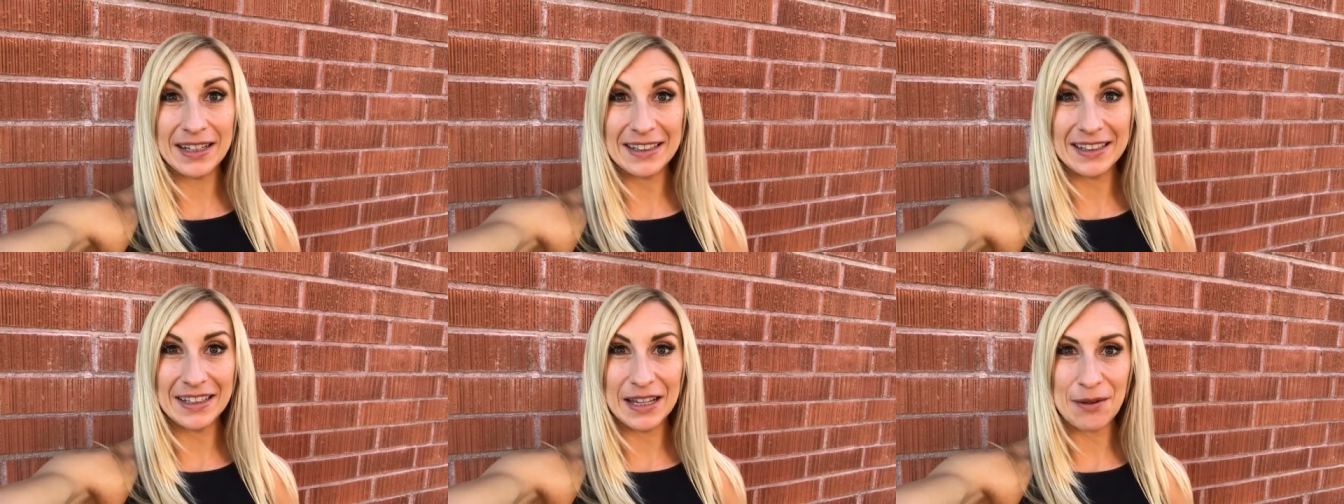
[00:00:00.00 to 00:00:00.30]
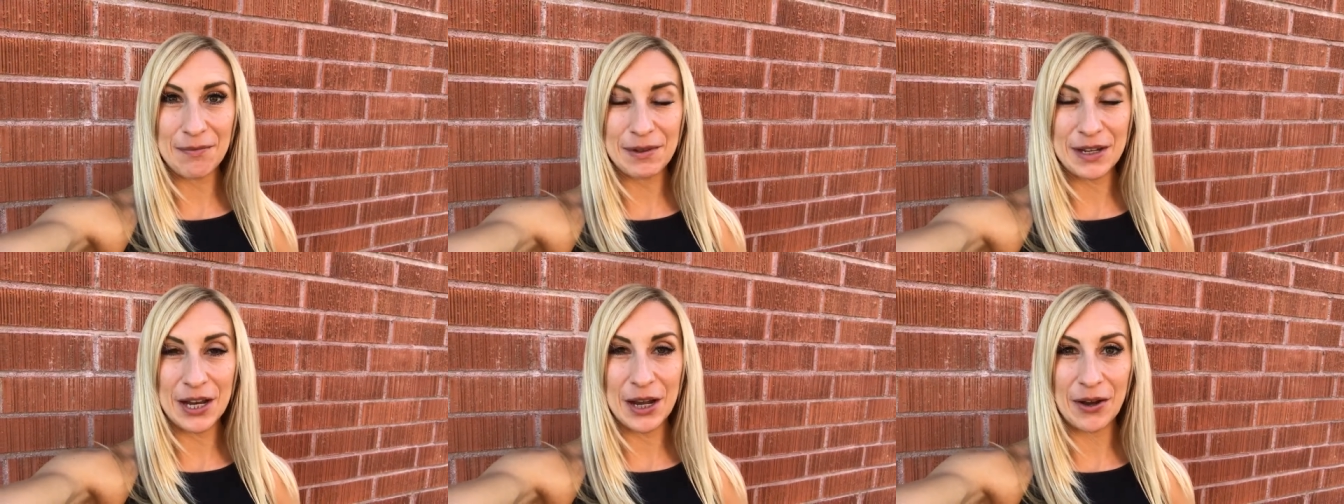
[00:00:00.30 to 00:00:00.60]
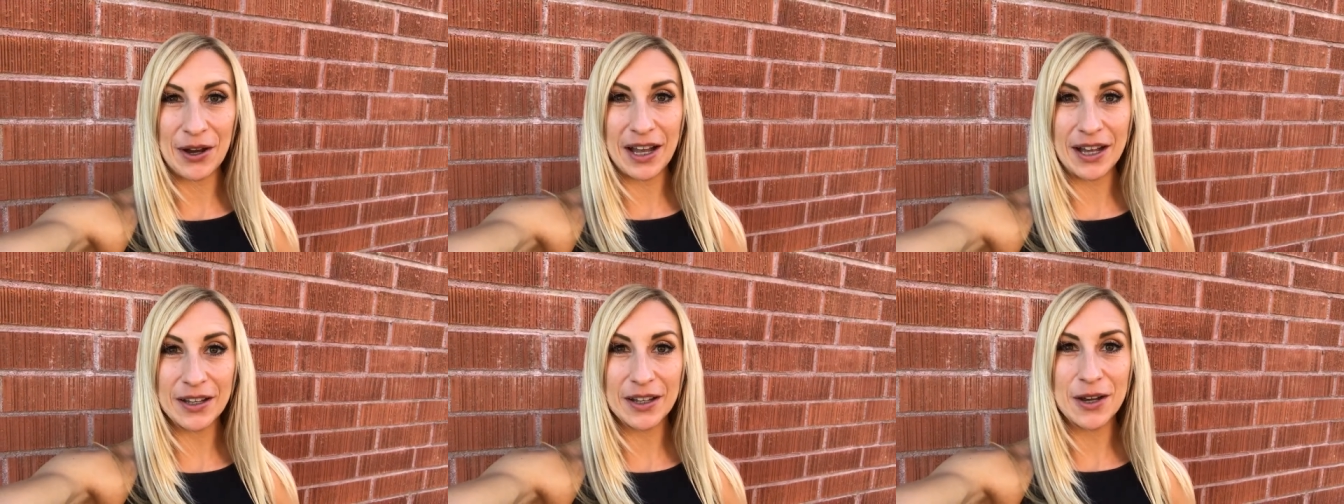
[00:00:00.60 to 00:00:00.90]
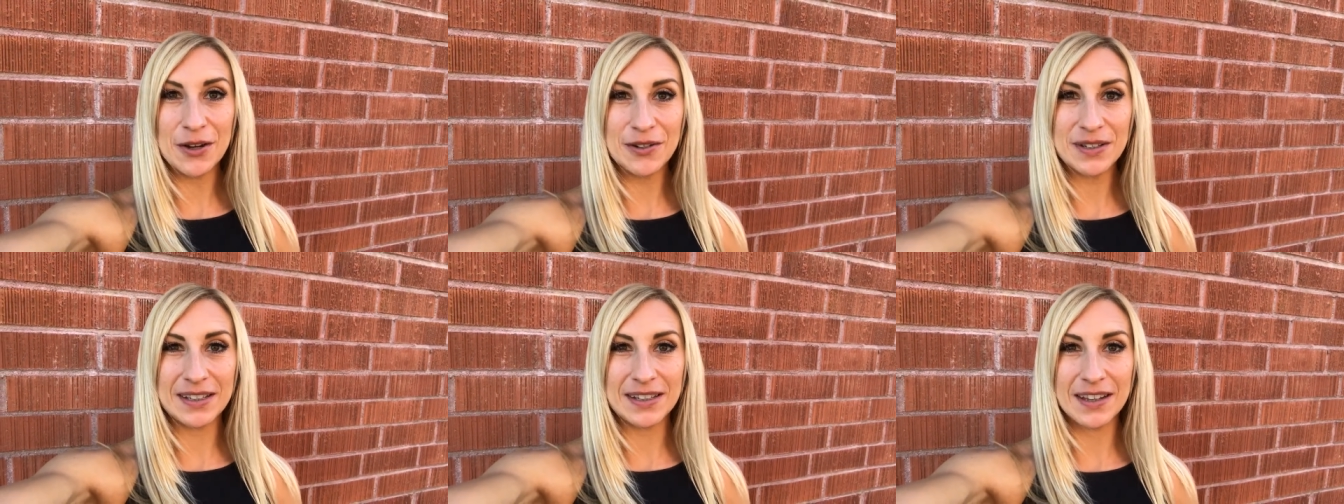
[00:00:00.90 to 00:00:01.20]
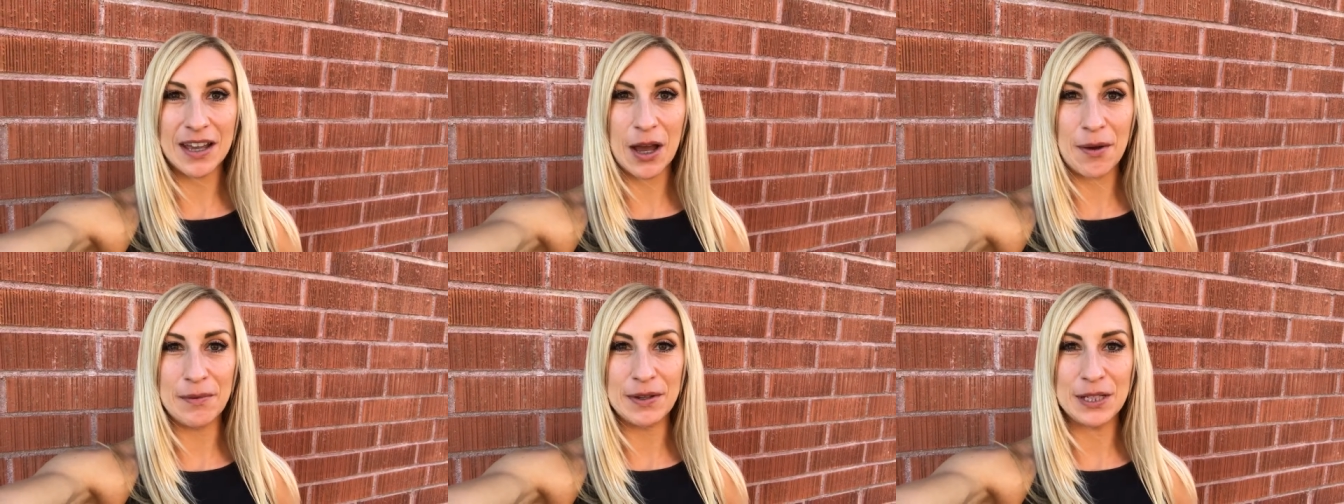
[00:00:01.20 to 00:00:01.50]
and let me know how it goes
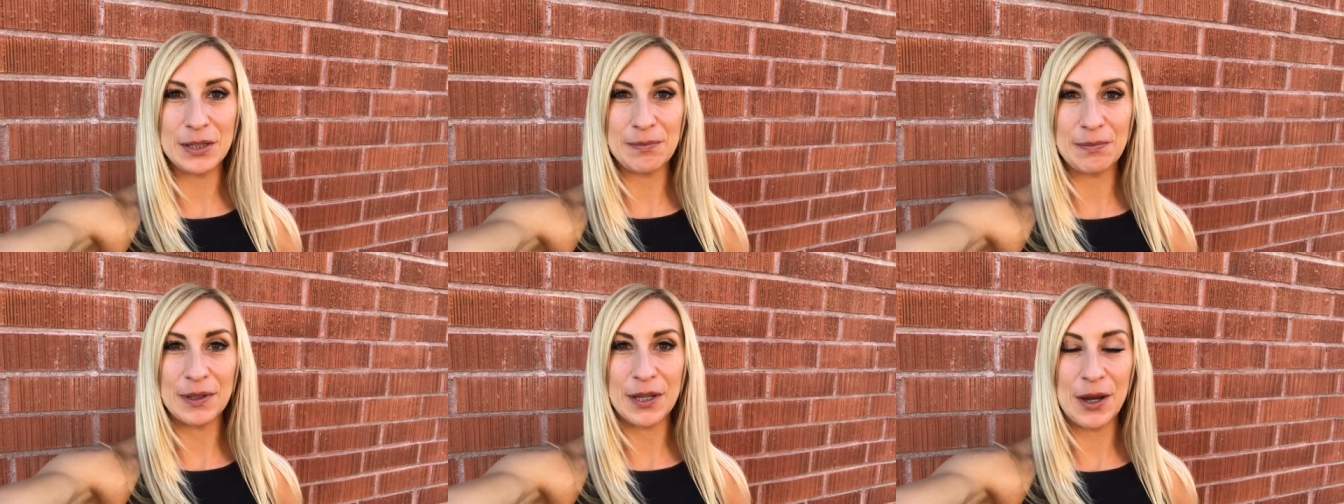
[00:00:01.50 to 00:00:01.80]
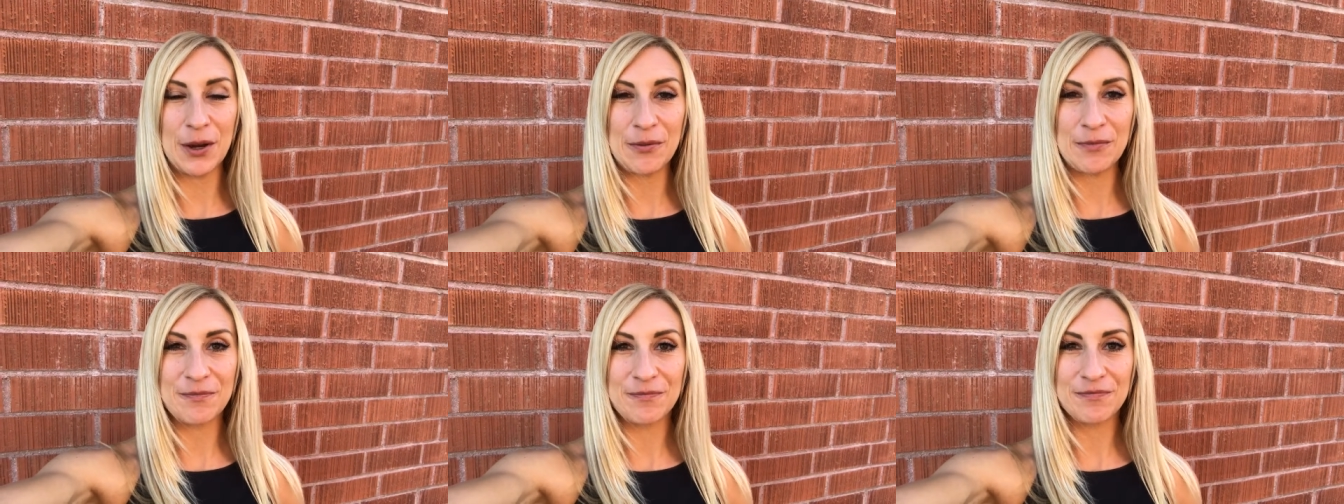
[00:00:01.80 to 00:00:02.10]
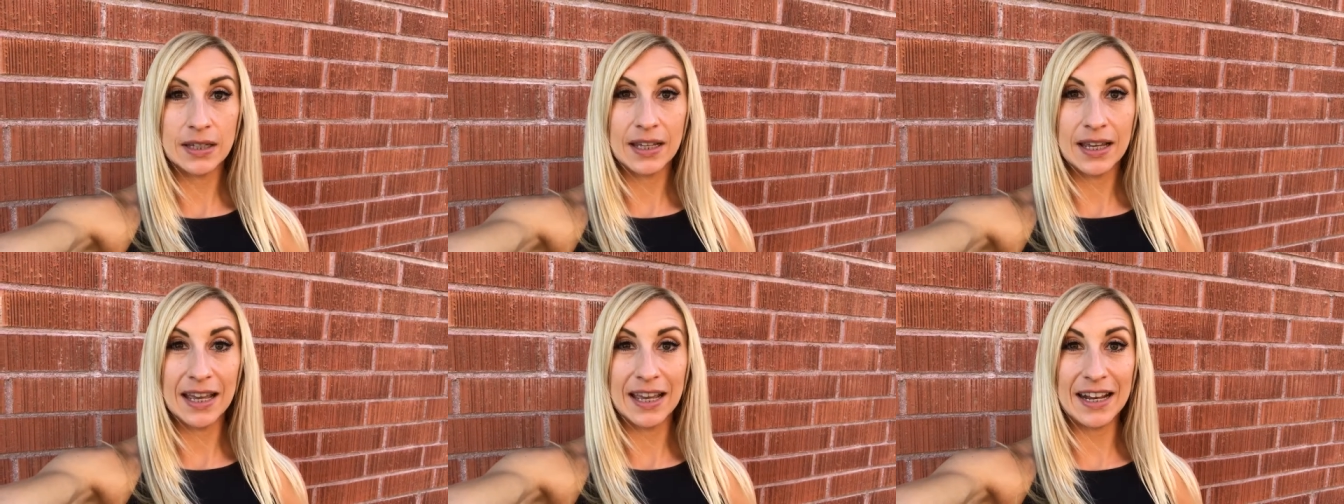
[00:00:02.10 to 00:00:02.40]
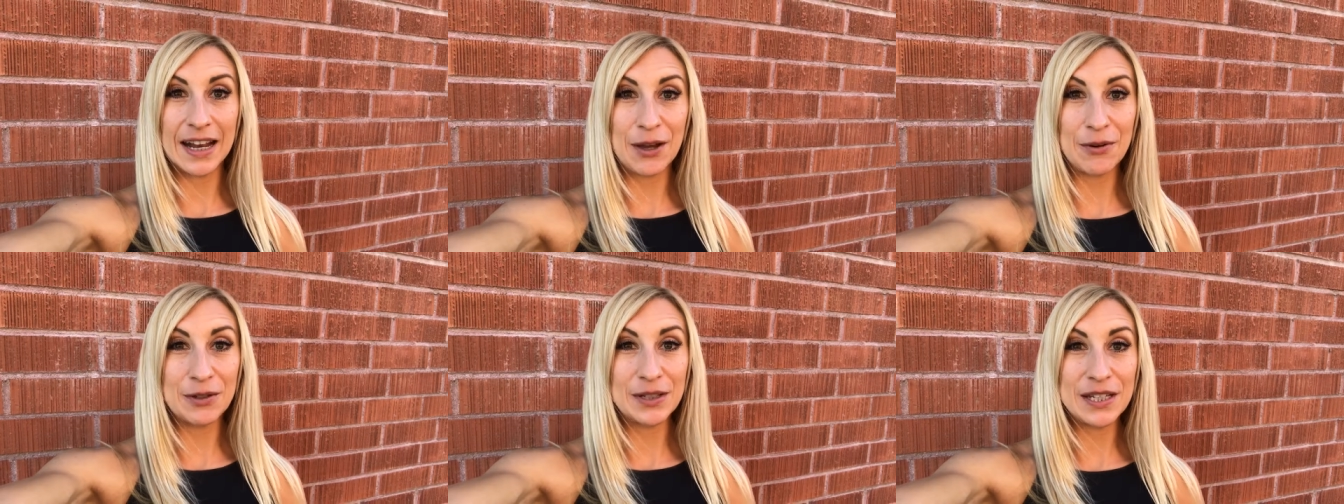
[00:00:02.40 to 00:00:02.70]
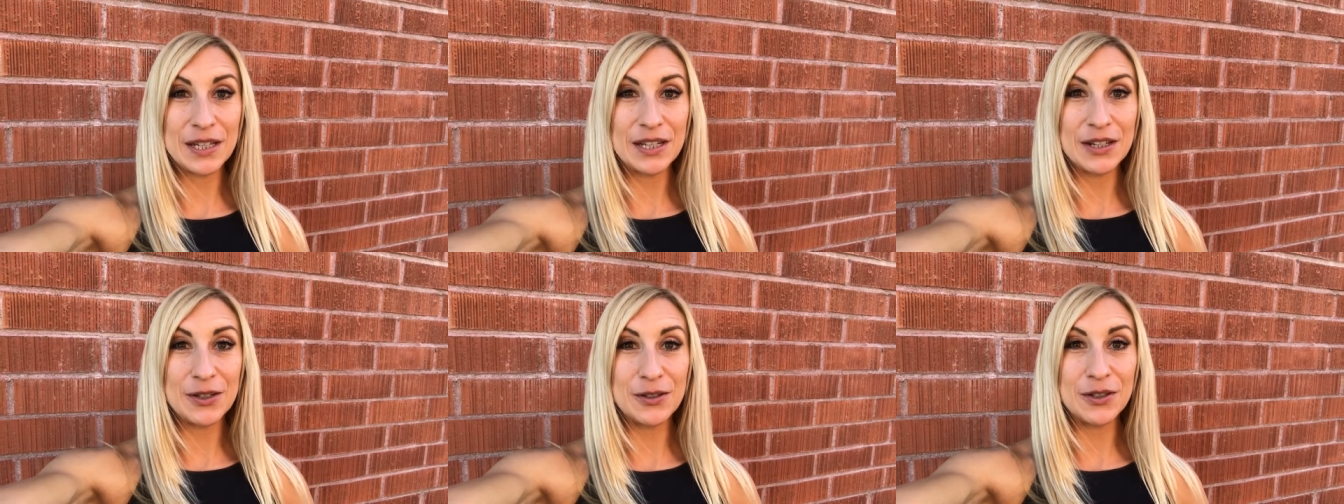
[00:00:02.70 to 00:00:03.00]
in the comments below. And I will
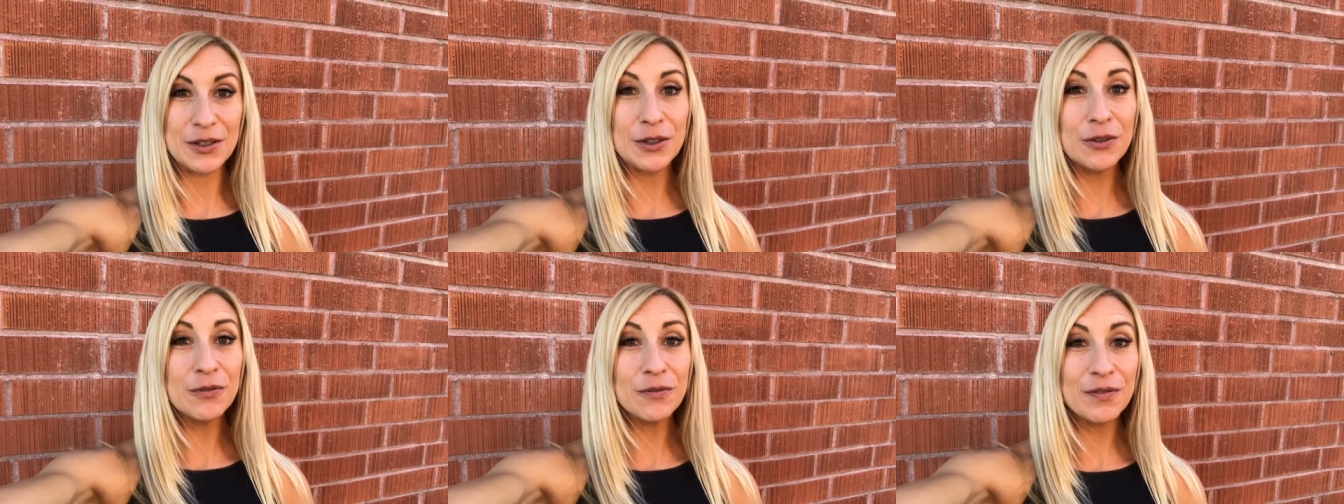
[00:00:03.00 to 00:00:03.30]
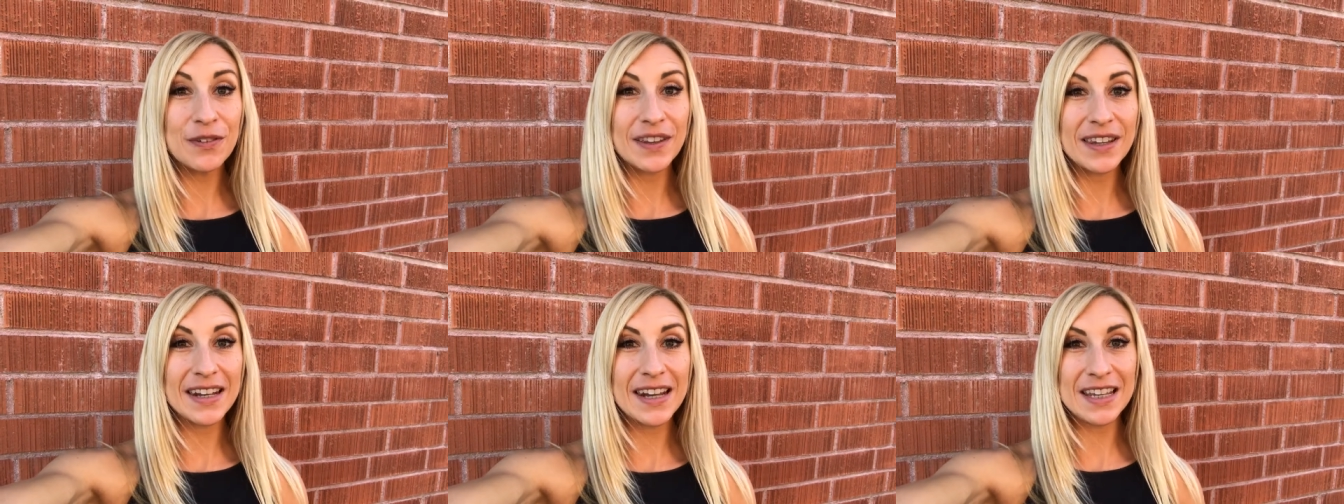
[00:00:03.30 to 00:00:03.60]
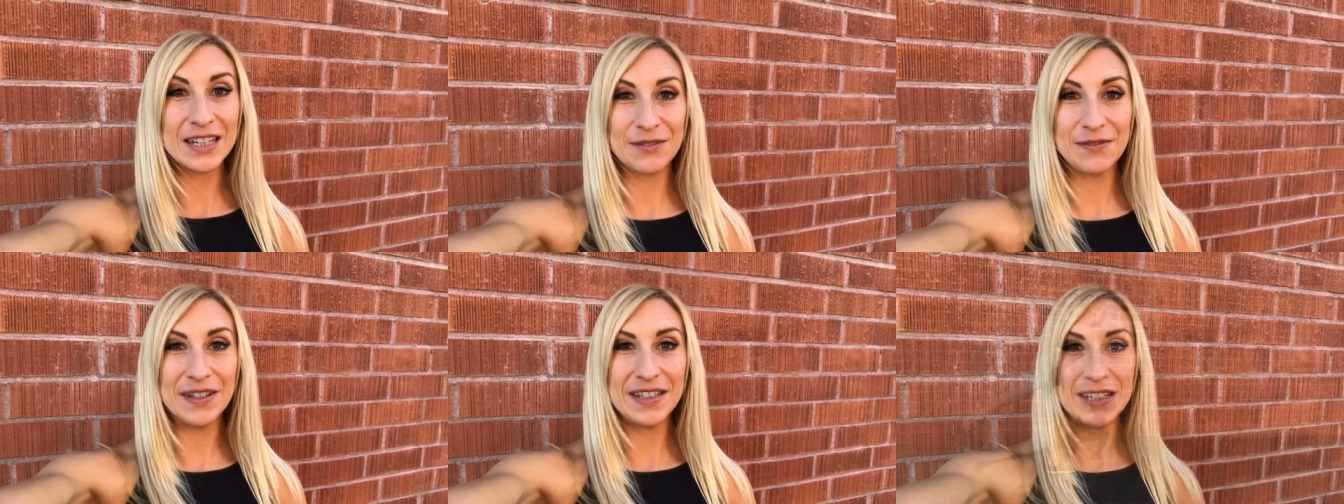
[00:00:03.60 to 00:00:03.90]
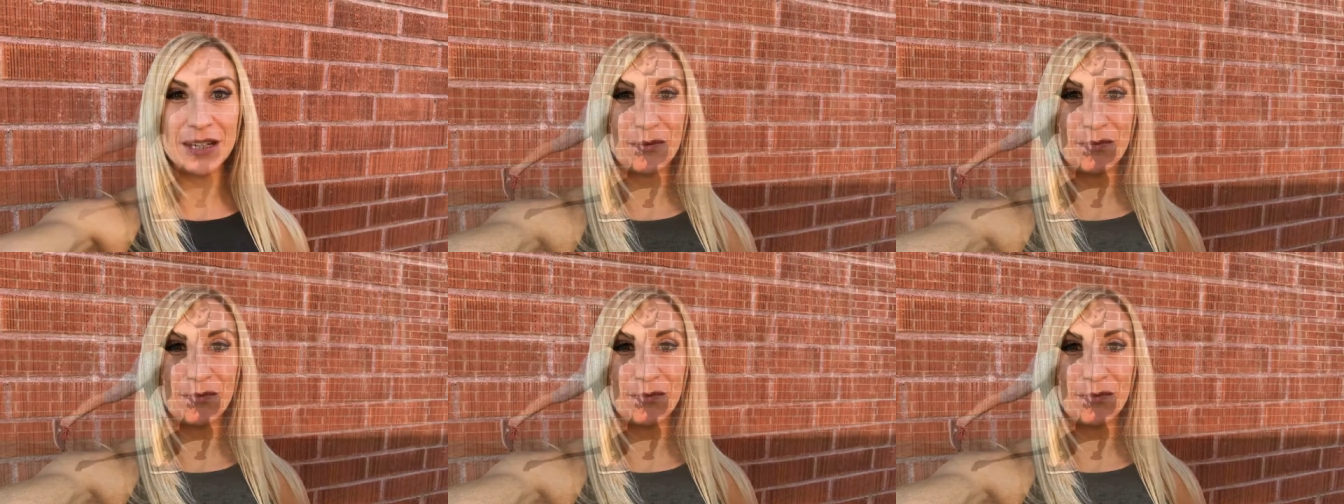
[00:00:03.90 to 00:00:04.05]
see you soon for the next Fit